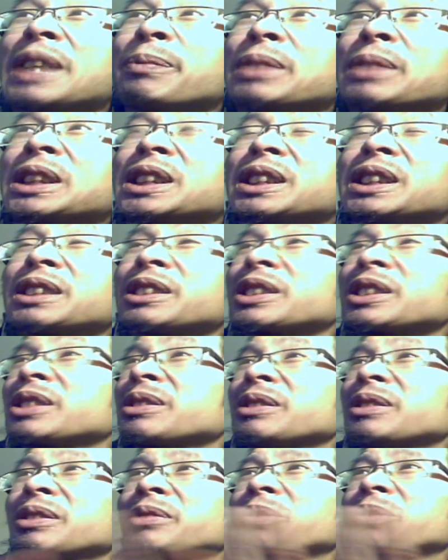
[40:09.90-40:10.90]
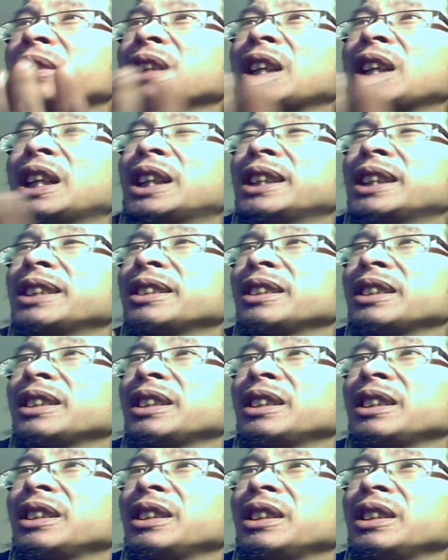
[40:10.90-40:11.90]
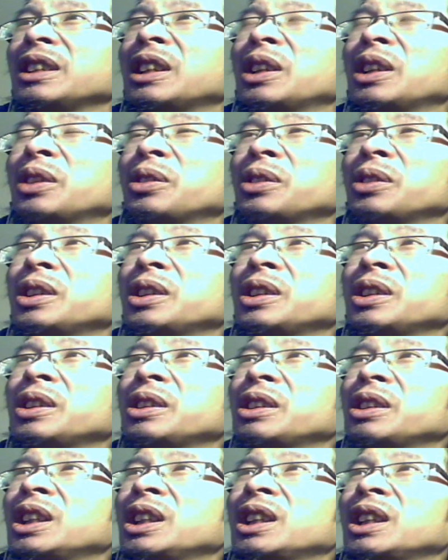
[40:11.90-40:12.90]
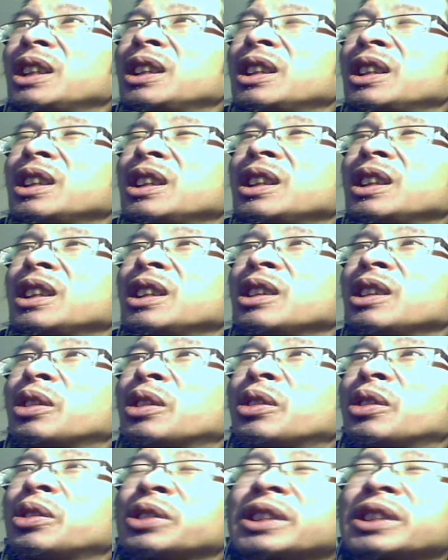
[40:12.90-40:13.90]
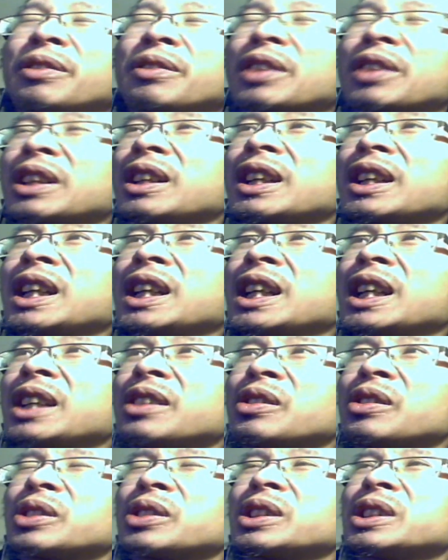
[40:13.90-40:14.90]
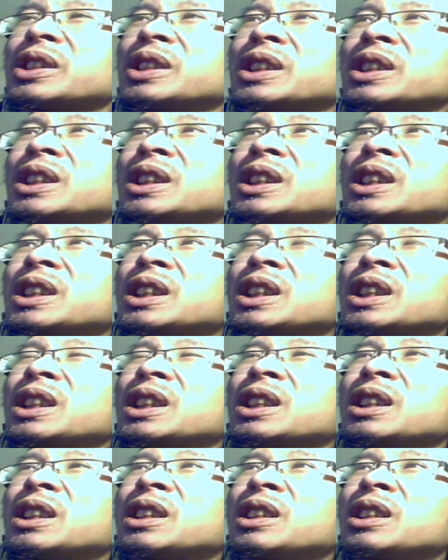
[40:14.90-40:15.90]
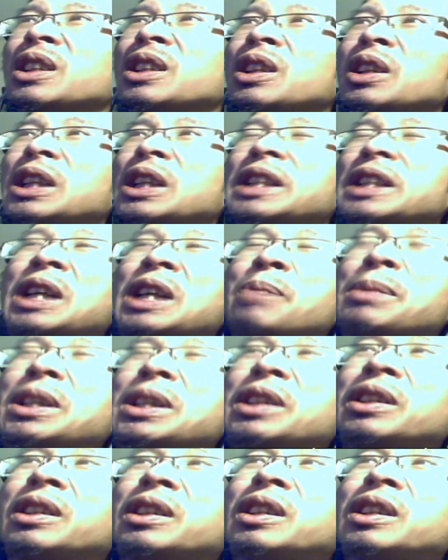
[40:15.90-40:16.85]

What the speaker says: because, and you know, or something like that, or they tell me